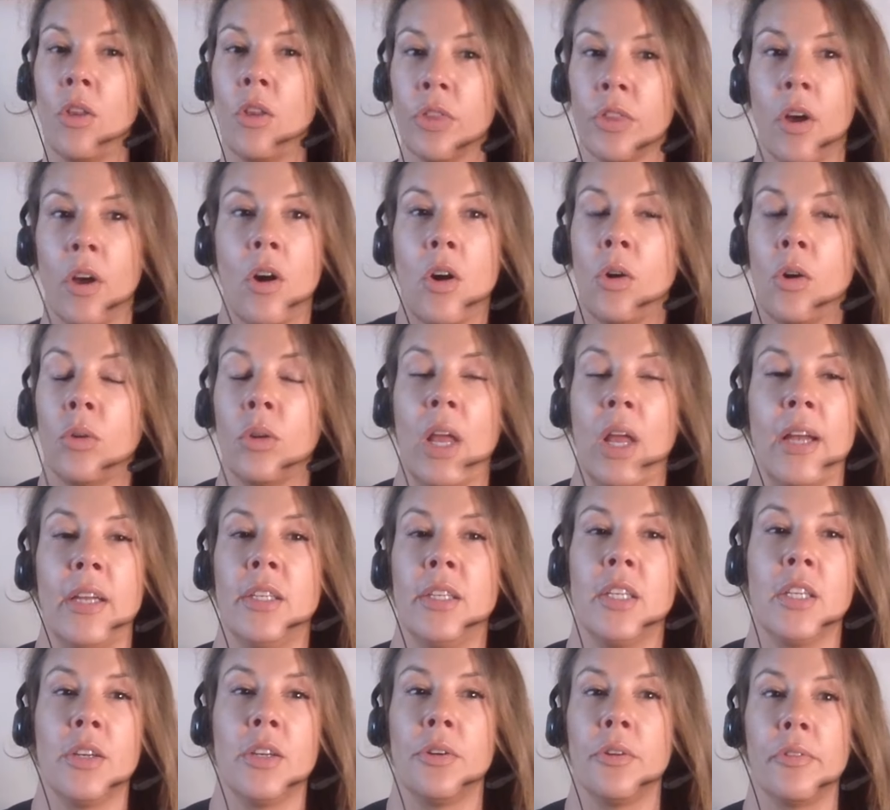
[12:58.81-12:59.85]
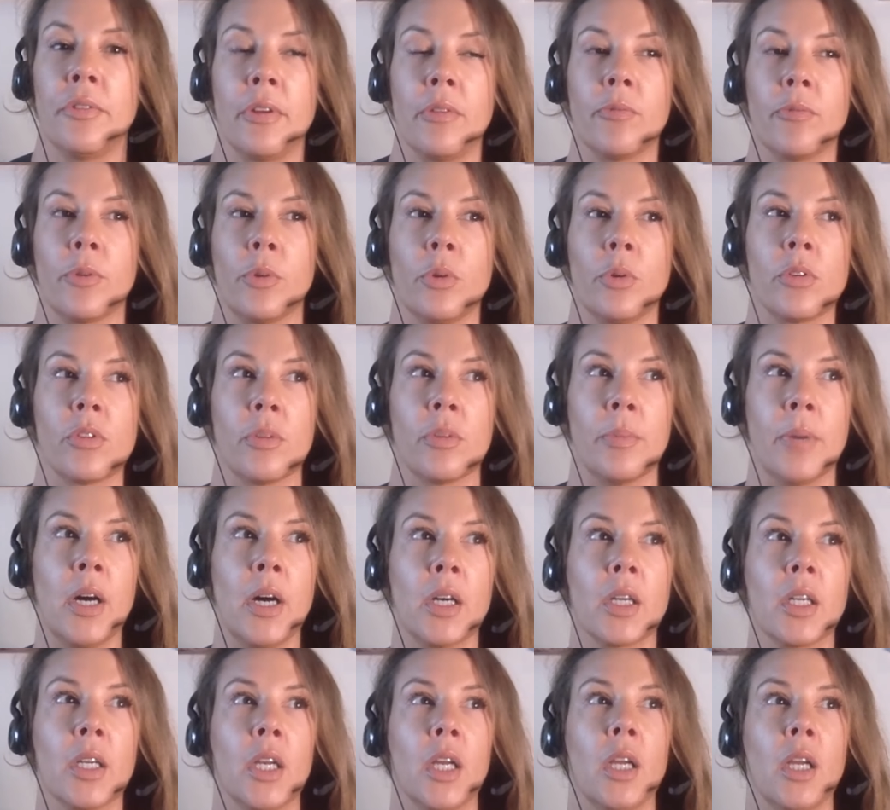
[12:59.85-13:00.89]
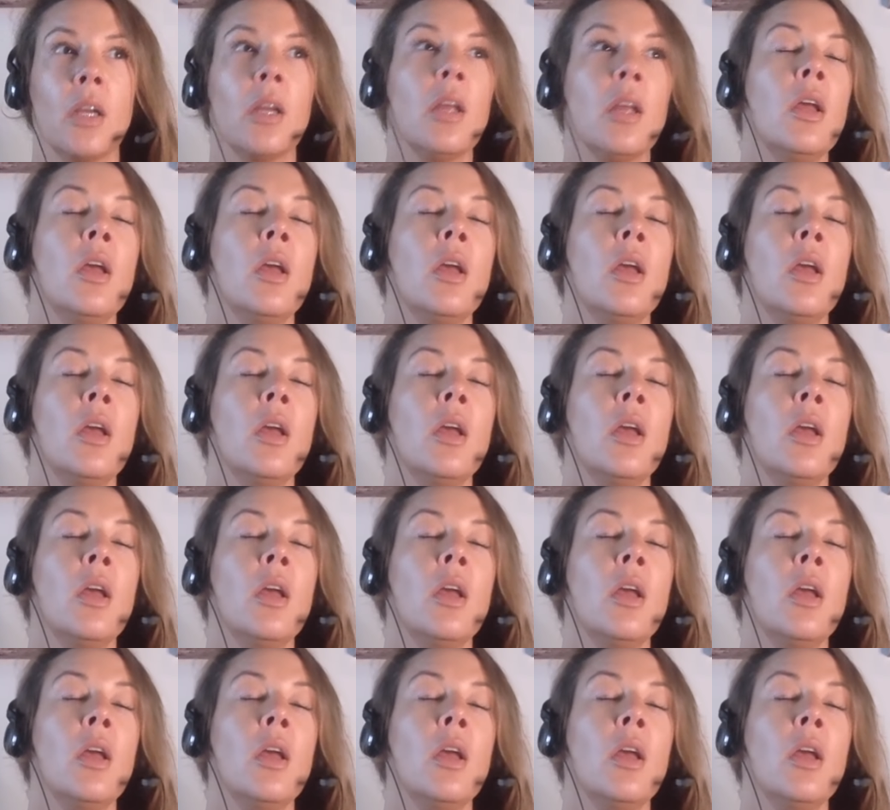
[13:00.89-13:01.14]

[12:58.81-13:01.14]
the whole idea of influencer marketing.